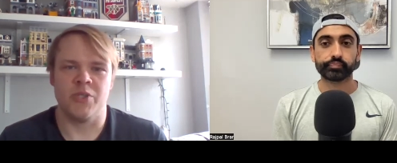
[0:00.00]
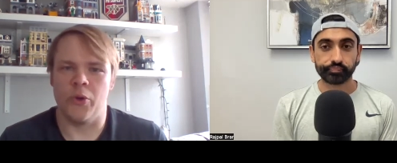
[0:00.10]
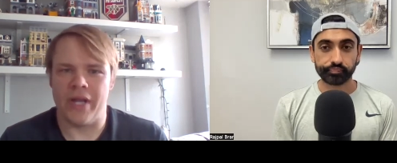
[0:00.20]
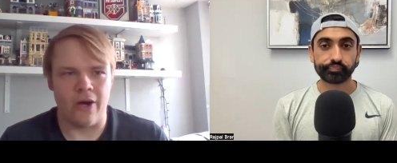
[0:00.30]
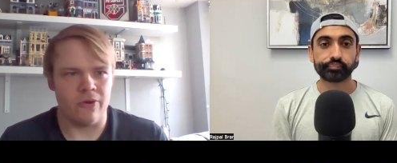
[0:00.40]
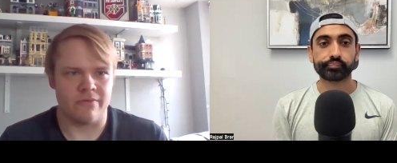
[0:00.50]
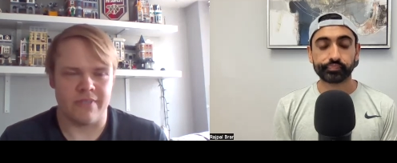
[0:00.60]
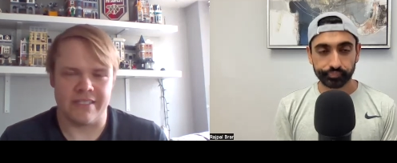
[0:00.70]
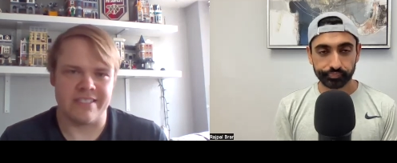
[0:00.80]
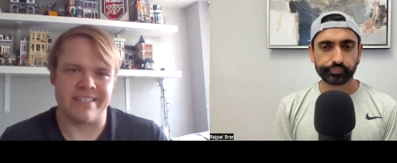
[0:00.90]
Speaker 1: no doubt
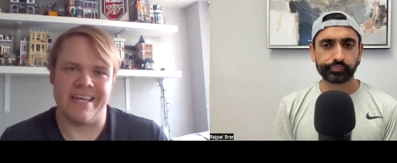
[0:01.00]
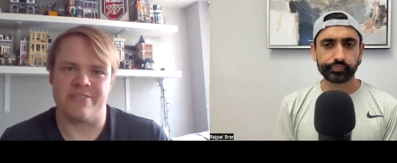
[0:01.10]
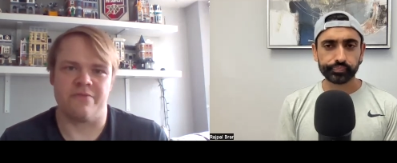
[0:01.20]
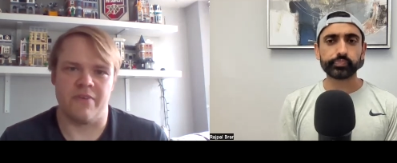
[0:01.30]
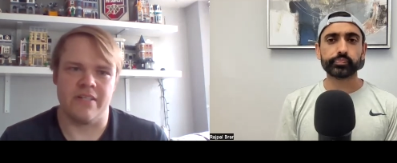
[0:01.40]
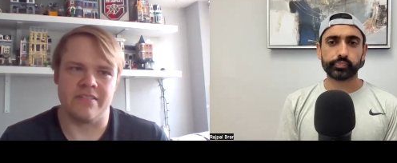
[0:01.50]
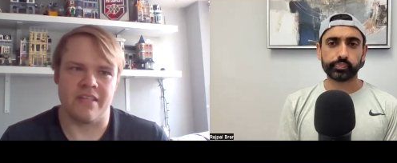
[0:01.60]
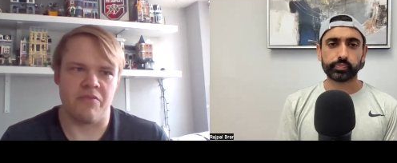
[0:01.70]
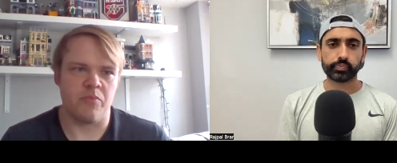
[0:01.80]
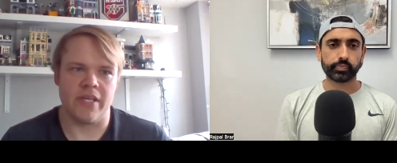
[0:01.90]
that these guys are friends.
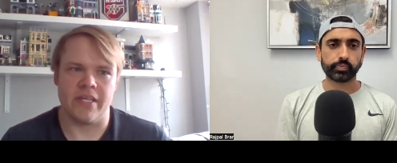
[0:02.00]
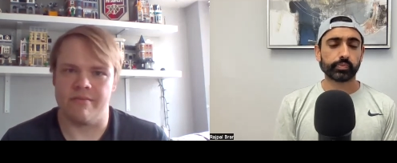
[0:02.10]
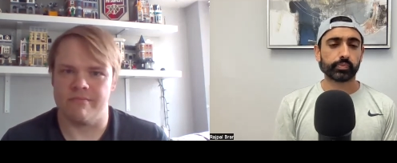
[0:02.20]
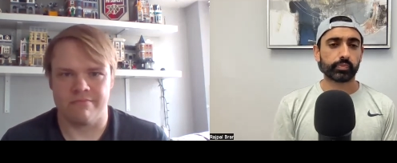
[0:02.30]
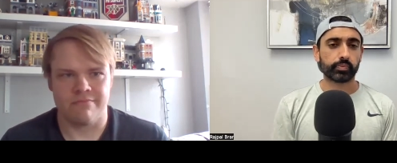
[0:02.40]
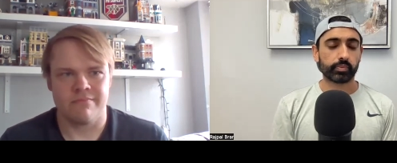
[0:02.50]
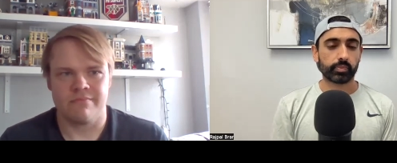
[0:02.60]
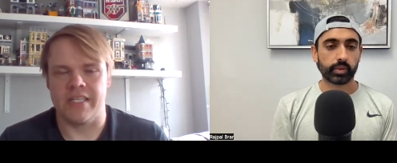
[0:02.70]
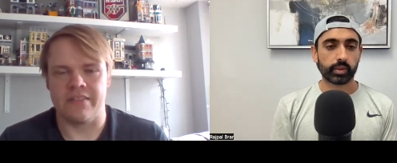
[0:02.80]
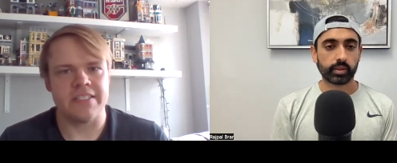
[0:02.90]
They've played
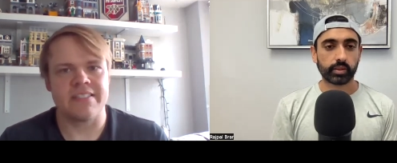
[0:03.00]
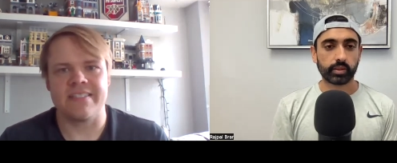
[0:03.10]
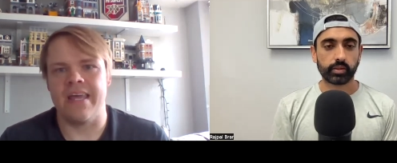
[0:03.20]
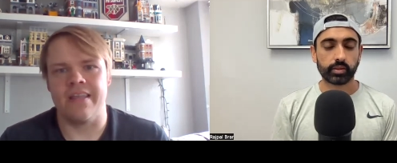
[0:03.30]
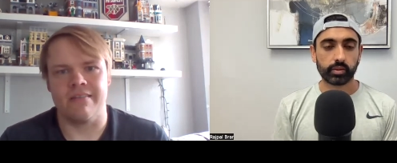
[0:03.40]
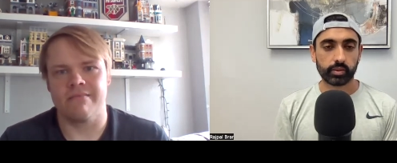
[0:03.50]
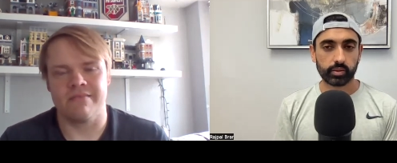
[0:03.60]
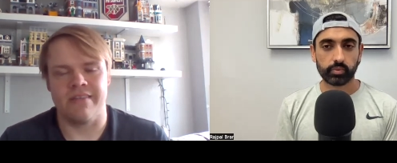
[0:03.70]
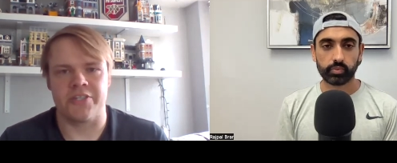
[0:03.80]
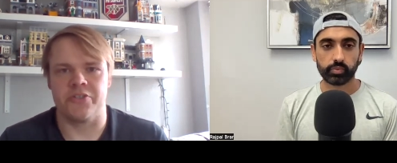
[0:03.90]
at least ten
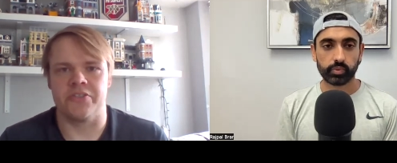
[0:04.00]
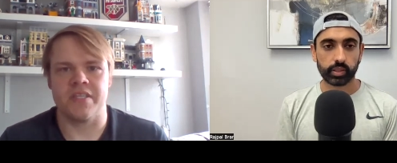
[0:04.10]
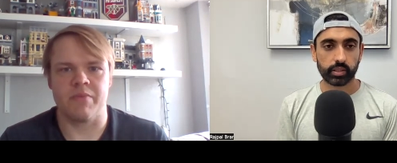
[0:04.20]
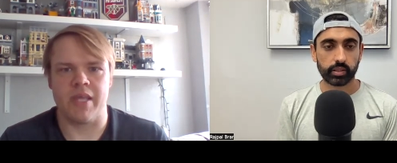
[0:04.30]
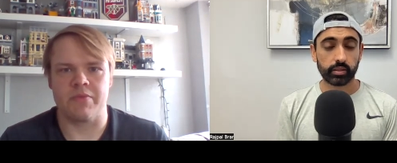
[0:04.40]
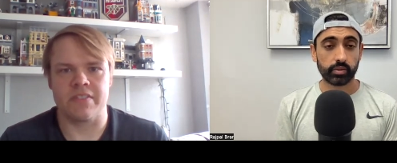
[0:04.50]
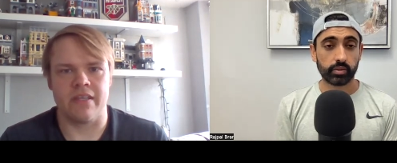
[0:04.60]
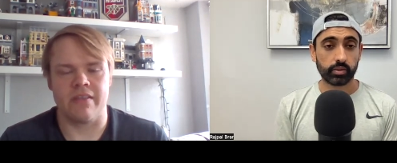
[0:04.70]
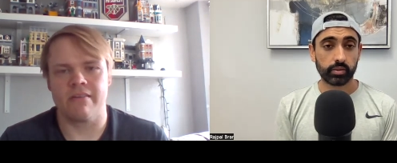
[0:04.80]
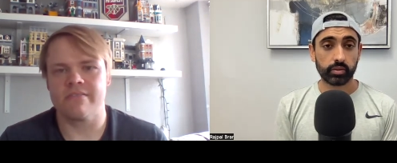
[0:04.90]
national team games
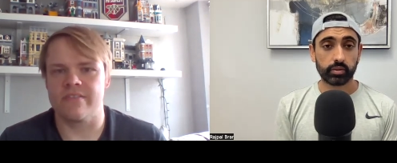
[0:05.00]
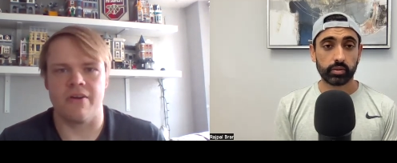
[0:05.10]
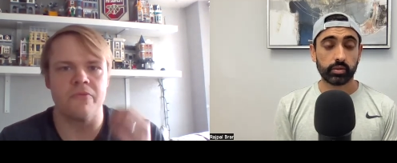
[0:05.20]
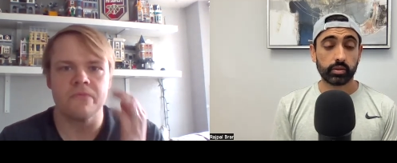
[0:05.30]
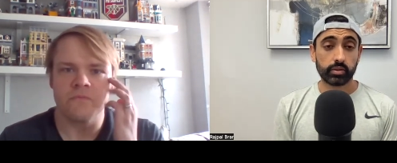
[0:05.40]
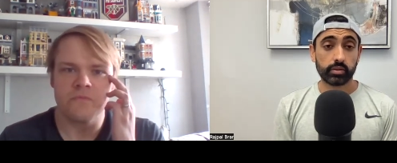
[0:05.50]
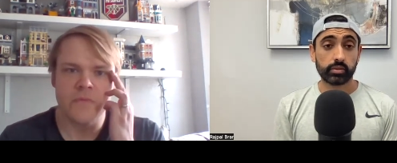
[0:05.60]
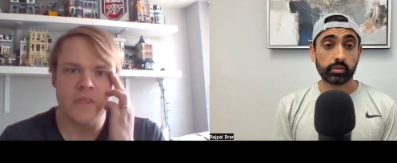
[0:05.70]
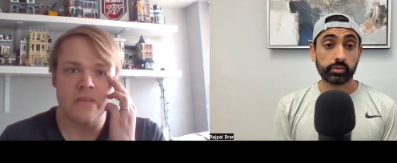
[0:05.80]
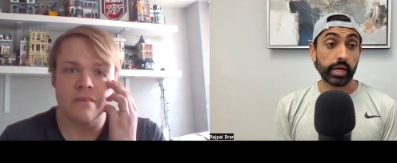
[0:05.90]
together. So,
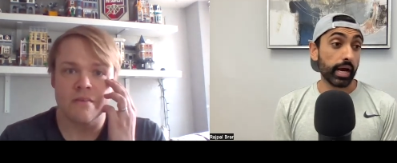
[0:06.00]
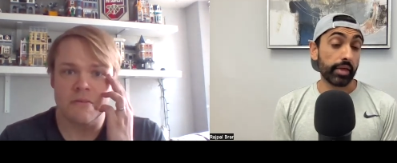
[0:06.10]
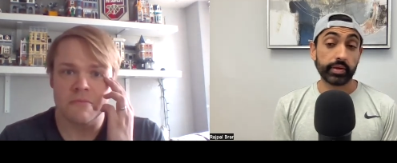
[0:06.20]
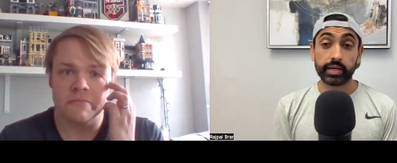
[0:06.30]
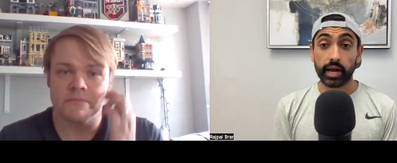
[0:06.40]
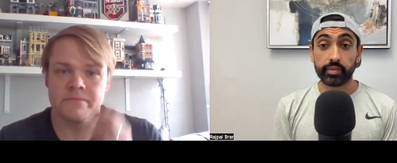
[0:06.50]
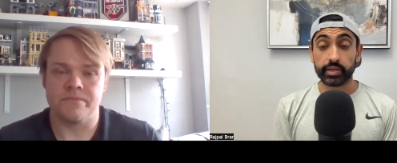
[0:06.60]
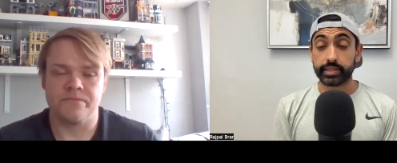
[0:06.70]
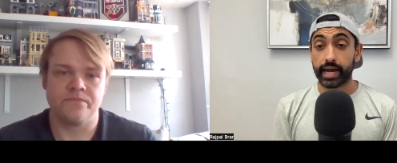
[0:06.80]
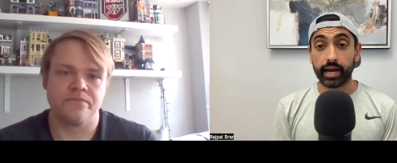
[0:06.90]
Speaker 2: yeah, I think, I
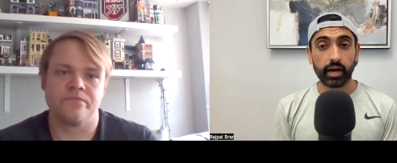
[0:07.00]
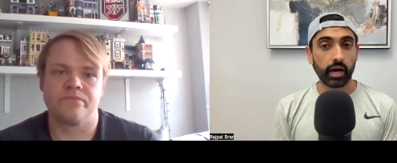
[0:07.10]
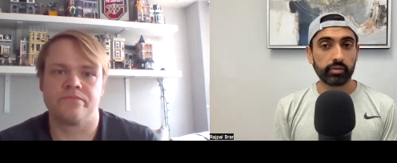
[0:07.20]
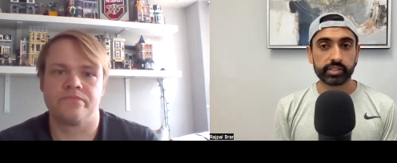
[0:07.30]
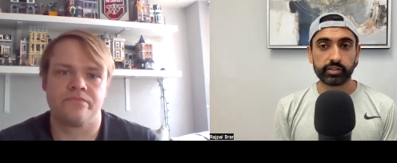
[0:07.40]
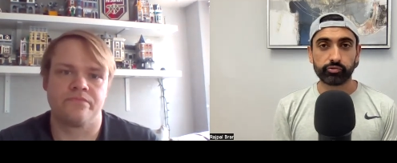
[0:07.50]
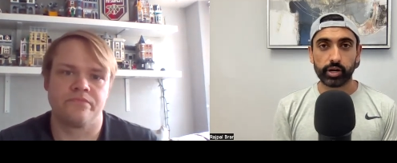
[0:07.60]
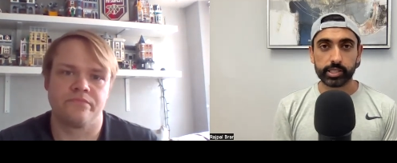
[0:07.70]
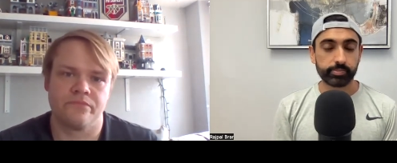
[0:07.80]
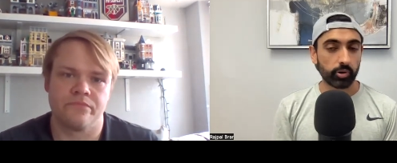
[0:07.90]
think that obviously the
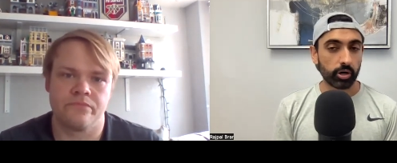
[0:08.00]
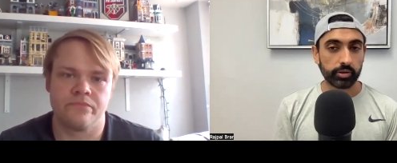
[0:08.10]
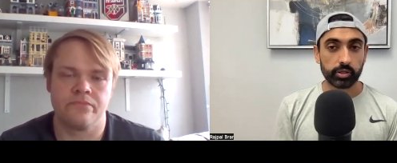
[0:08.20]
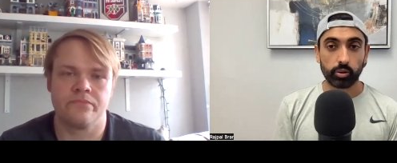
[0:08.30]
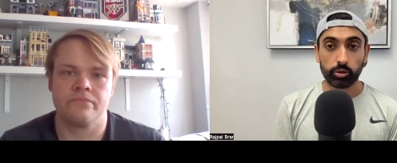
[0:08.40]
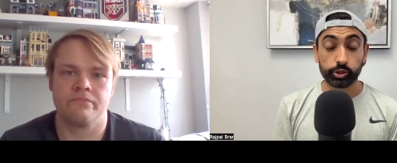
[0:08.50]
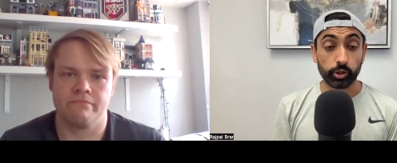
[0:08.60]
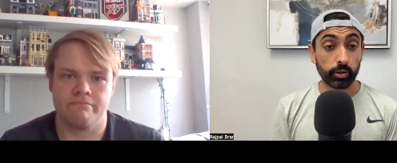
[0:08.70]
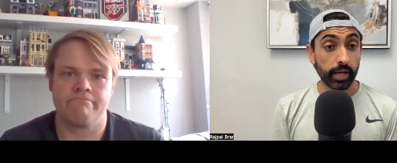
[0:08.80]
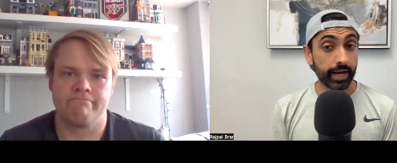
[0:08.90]
friends part, the
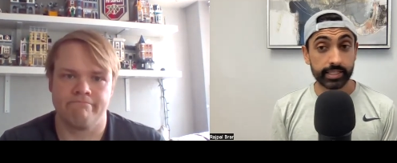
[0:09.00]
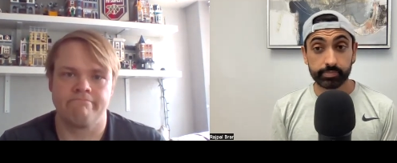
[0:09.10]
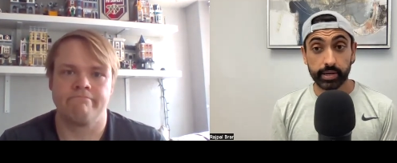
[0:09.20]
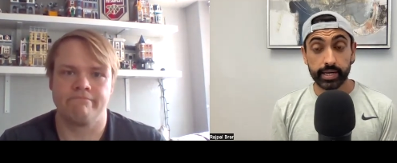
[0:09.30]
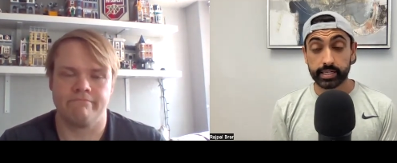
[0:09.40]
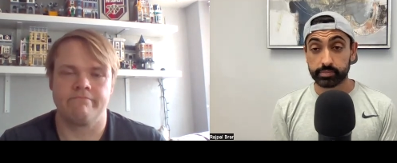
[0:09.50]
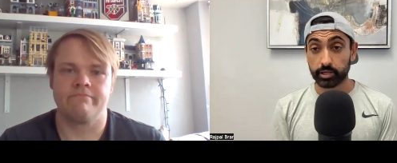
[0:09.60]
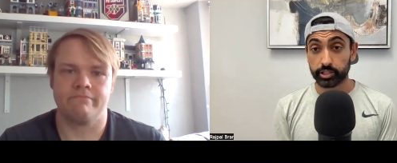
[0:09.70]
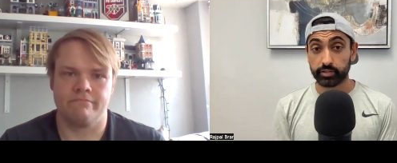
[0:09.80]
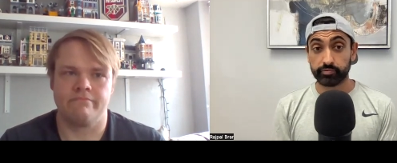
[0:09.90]
cultural aspect,
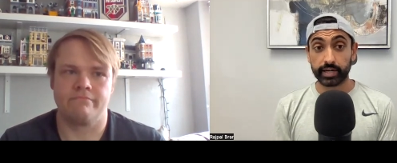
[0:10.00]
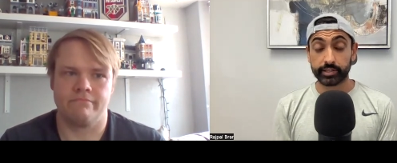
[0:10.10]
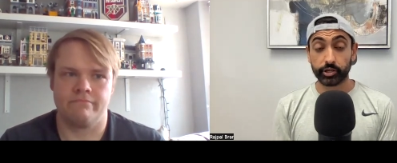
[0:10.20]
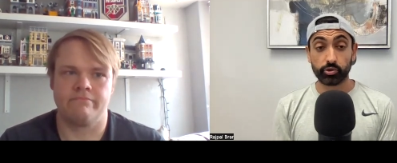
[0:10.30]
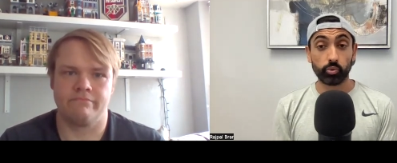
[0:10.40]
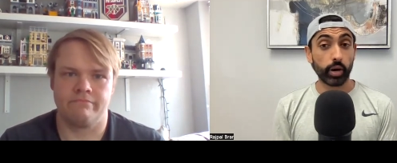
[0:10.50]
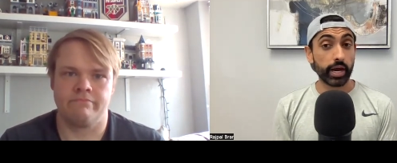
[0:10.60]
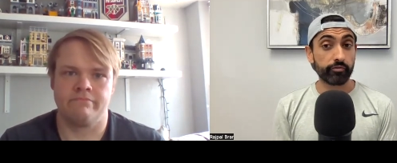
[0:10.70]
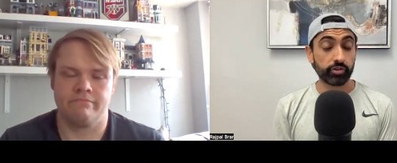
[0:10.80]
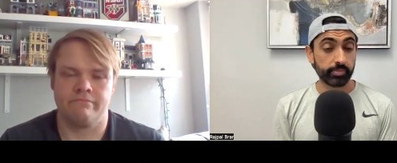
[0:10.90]
especially the fact that you're
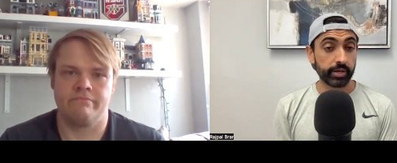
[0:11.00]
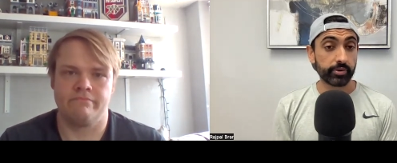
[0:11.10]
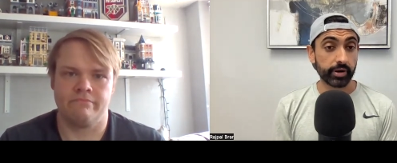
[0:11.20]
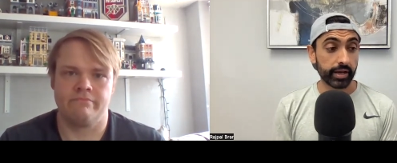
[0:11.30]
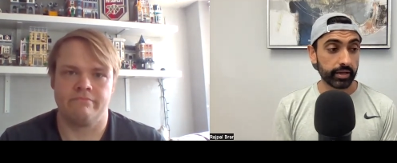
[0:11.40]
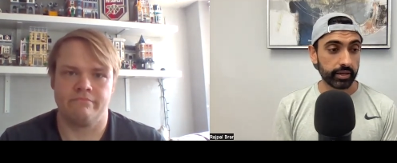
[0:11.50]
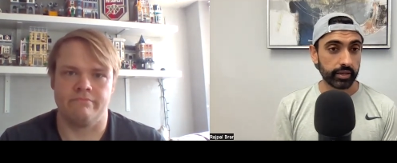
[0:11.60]
away from it. Right.